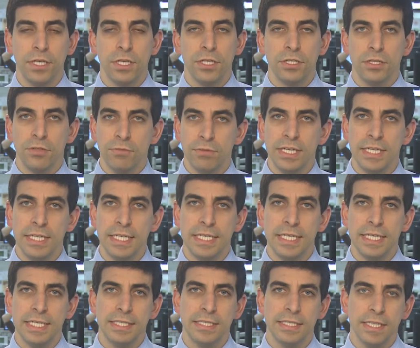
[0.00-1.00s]
So really,
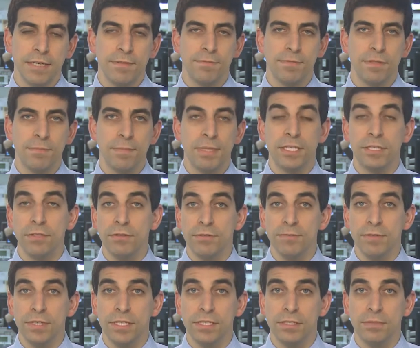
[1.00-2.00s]
it's time for the big
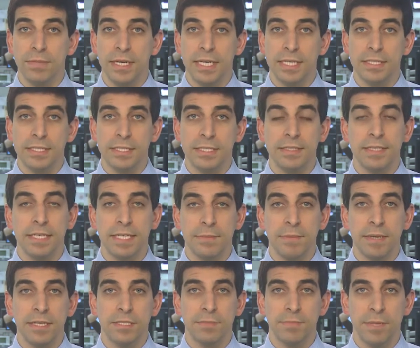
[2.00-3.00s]
universal banks to think
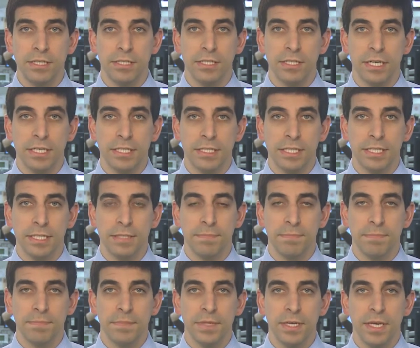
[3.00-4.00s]
about specialising,
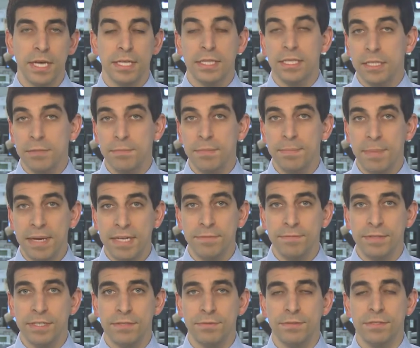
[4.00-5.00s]
and there can be
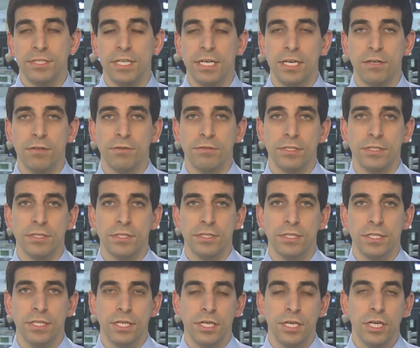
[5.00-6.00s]
benefits for shareholders.
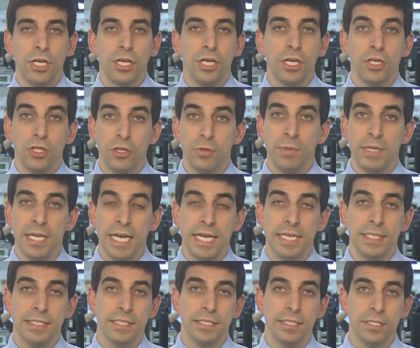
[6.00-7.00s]
U B
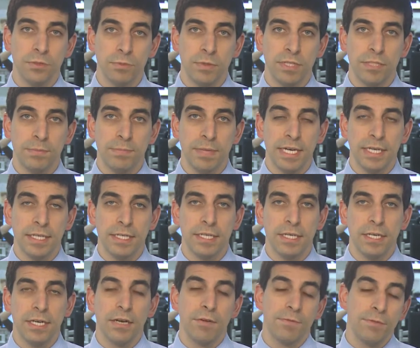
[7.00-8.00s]
S, the Swiss bank,
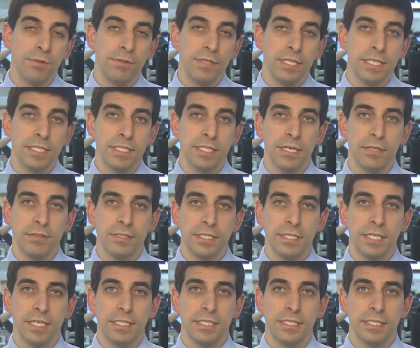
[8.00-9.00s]
a few years ago
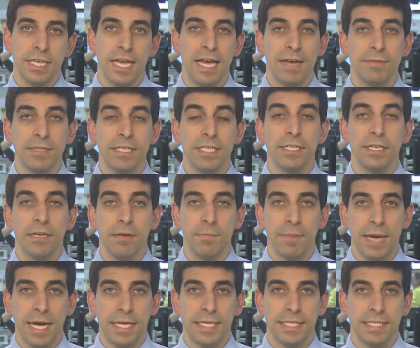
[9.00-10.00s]
decided to heavily cut
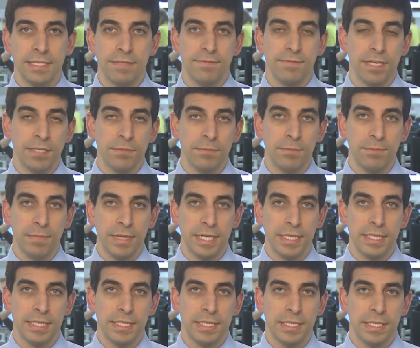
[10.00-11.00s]
back its investment bank.